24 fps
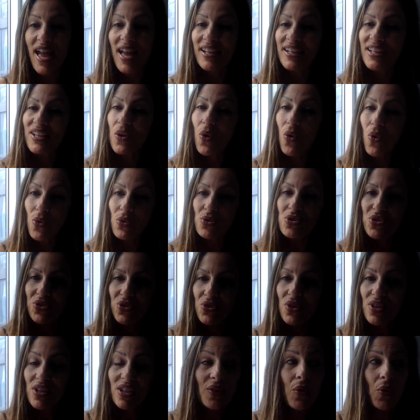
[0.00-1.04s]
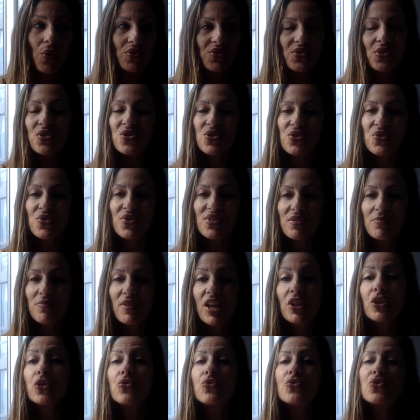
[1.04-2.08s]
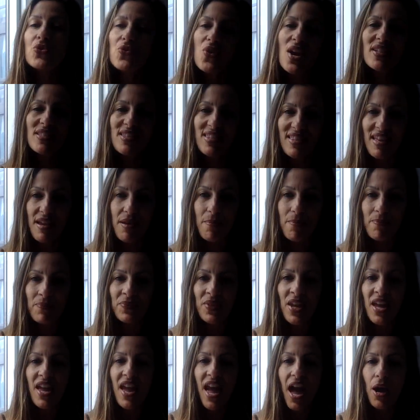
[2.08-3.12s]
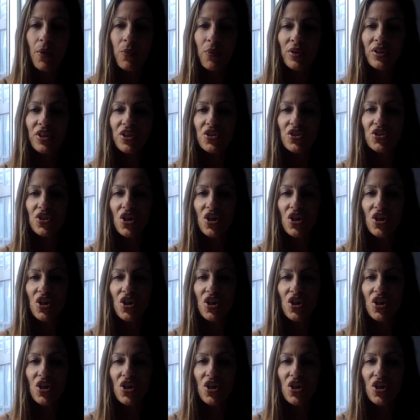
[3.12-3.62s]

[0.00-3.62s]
And it also shows them that you trust them. And when a